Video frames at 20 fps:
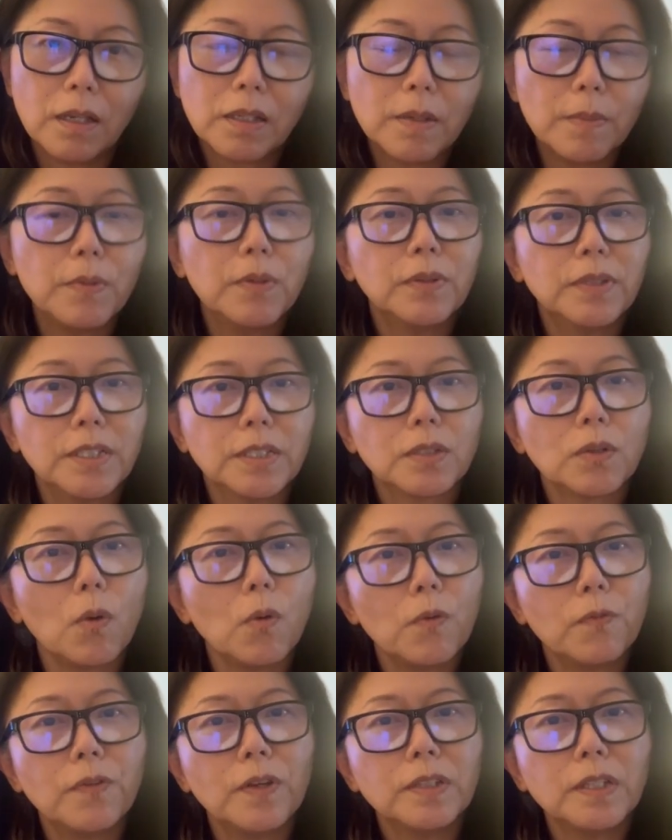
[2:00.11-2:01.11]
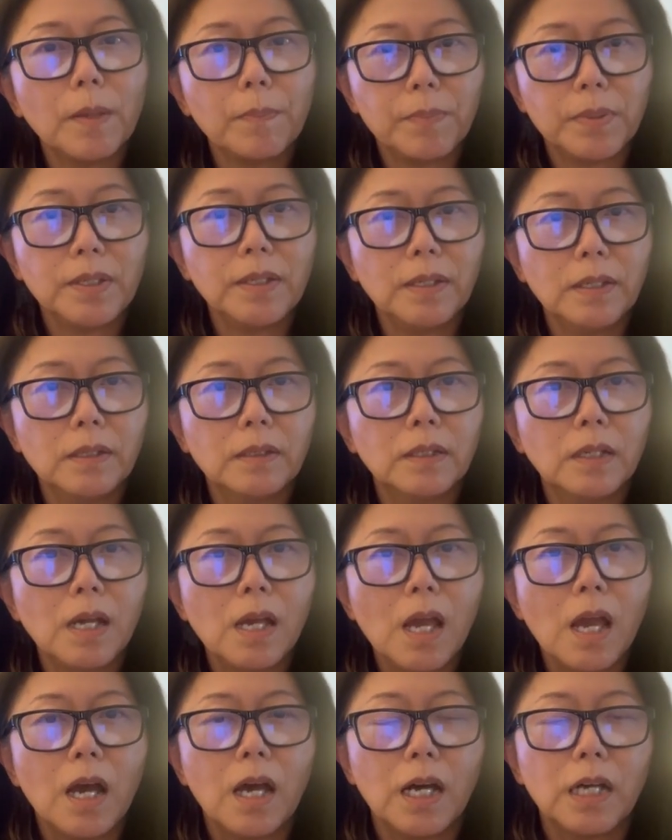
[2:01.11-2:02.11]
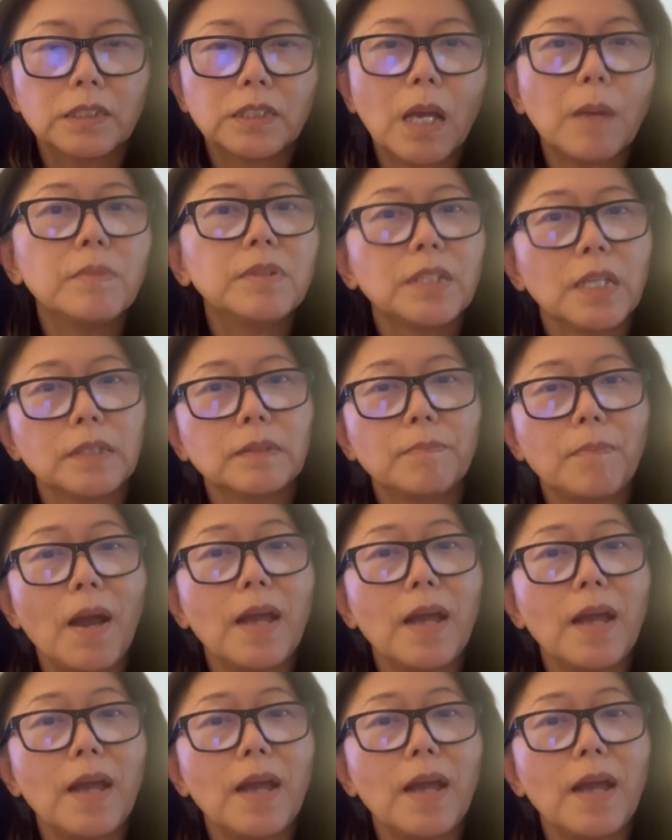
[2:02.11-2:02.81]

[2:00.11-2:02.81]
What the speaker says: communities often appear dominated by